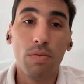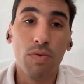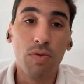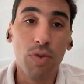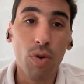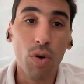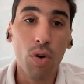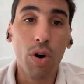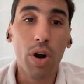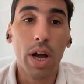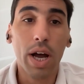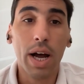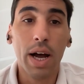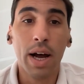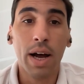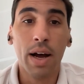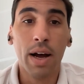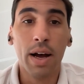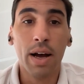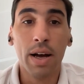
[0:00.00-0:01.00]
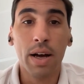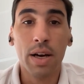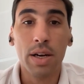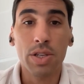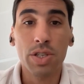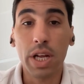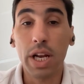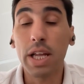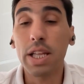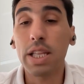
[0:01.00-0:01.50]
for uh,
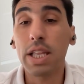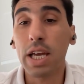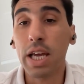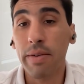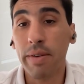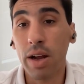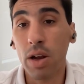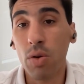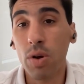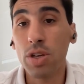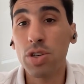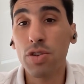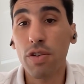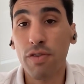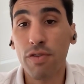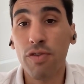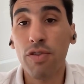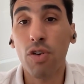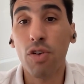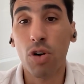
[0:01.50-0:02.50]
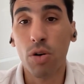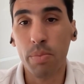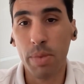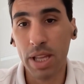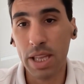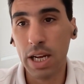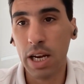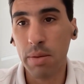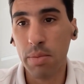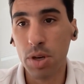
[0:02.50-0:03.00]
genetic evaluation for
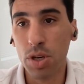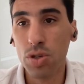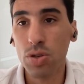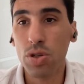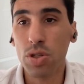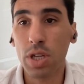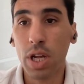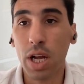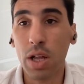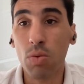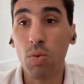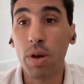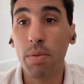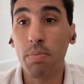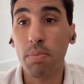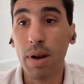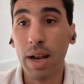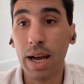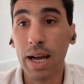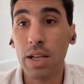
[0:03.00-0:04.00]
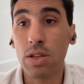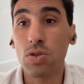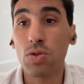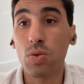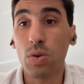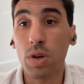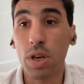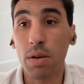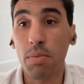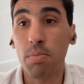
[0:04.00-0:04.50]
methane emission that we plan
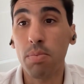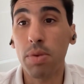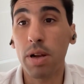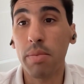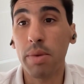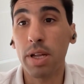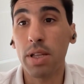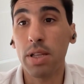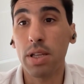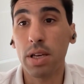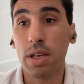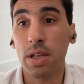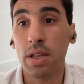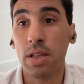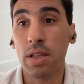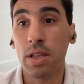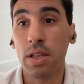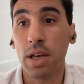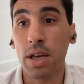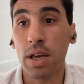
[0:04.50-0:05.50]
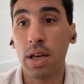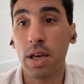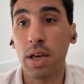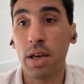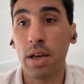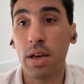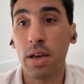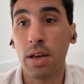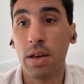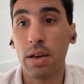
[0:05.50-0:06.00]
to implement in
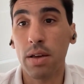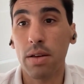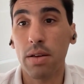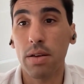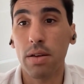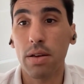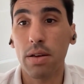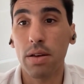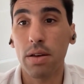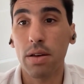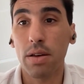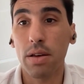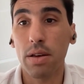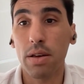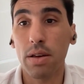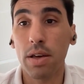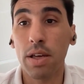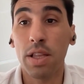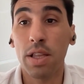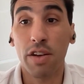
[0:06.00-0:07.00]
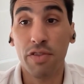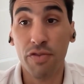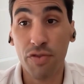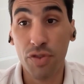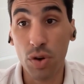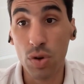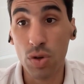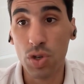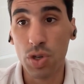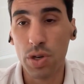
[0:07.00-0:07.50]
the in the
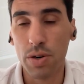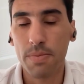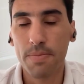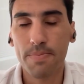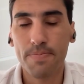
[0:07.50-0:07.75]
future.